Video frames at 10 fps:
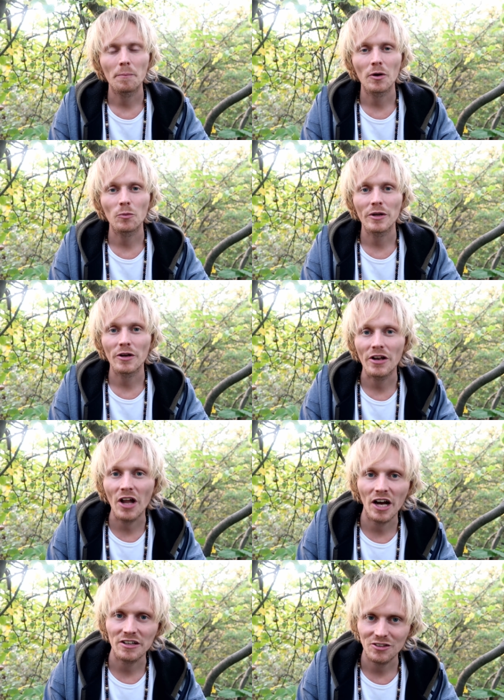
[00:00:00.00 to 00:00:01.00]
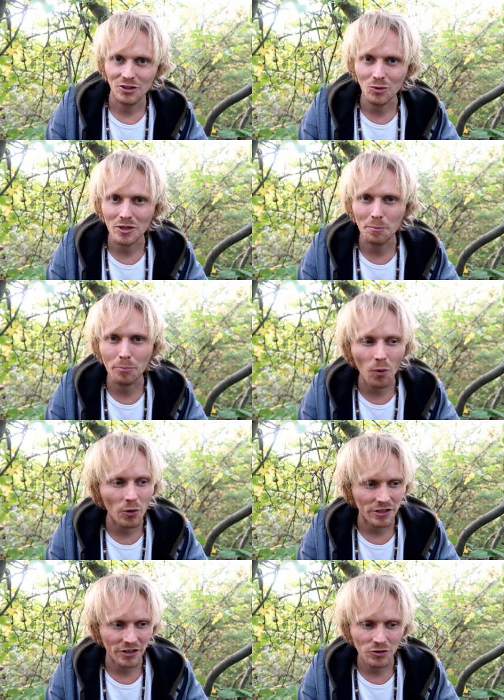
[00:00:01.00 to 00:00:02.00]
But when you're not, you'll get
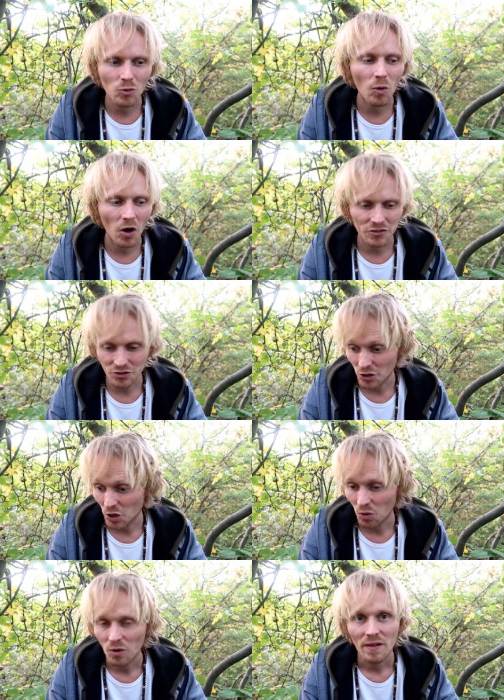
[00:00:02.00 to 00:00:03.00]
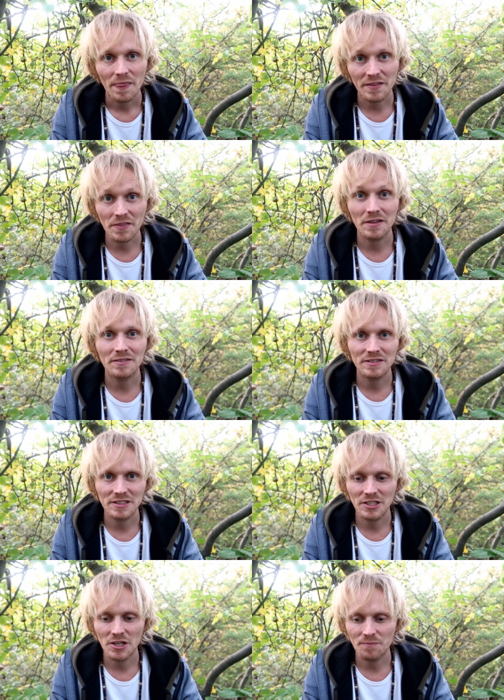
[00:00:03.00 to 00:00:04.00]
bored, and you want, you know,
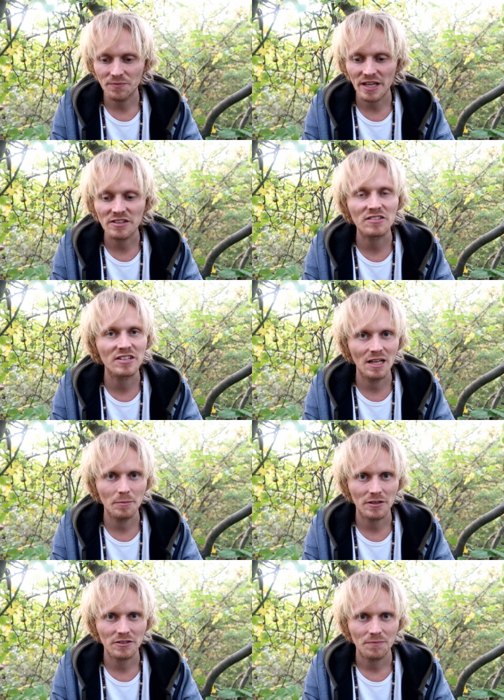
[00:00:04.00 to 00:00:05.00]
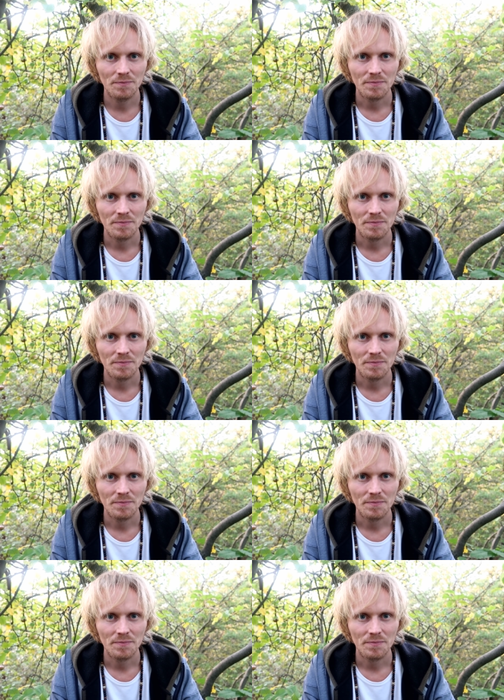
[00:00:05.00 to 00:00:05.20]
entertainment.